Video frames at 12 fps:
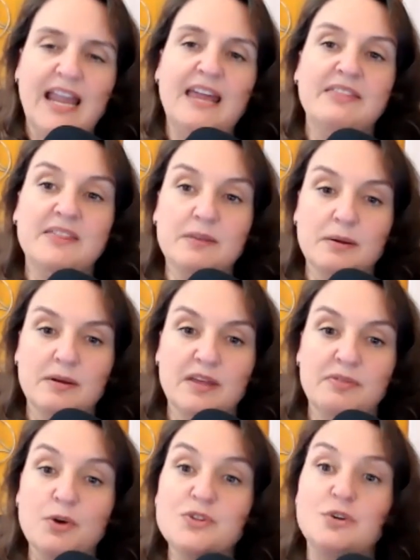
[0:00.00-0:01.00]
and then the
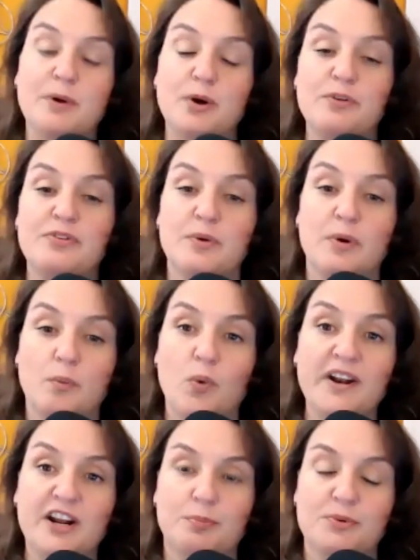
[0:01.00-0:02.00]
and those are both
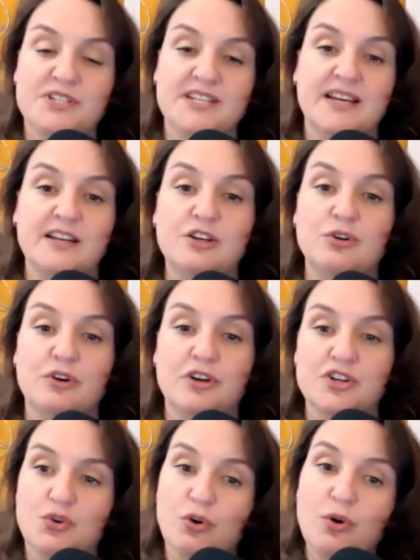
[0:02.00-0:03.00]
100% in your
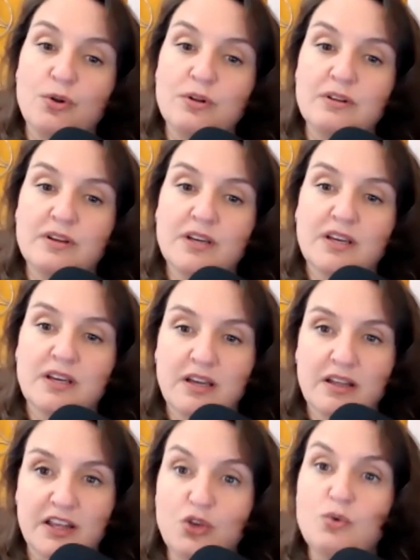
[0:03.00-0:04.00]
control
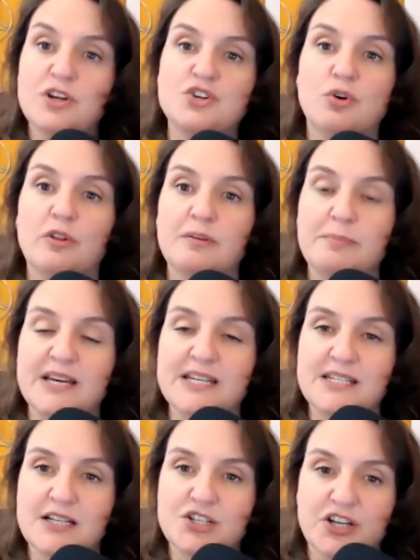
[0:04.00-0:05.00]
that you control the
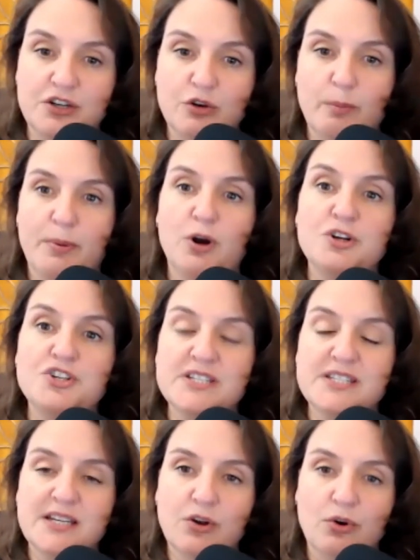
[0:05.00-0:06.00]
message and you're
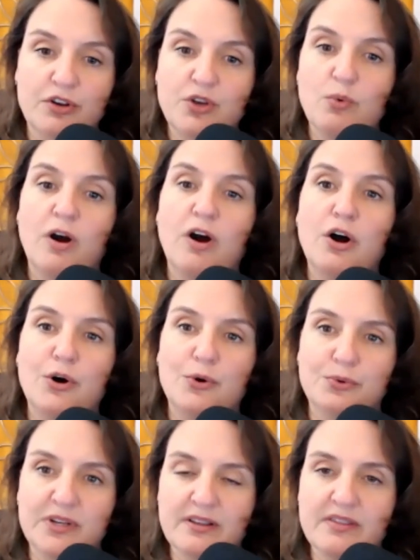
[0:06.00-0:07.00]
purchasing or you
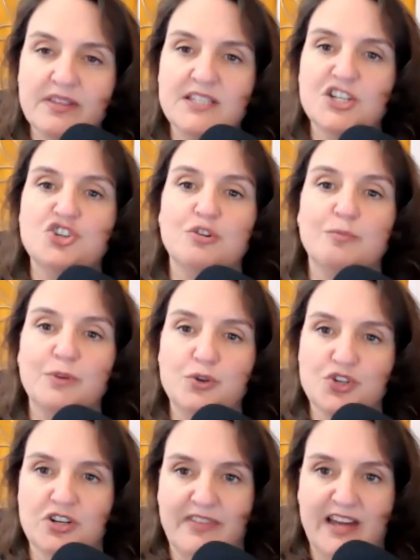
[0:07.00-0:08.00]
own the
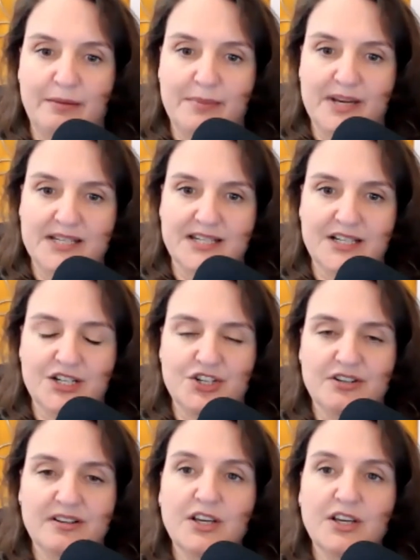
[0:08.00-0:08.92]
distribution of that message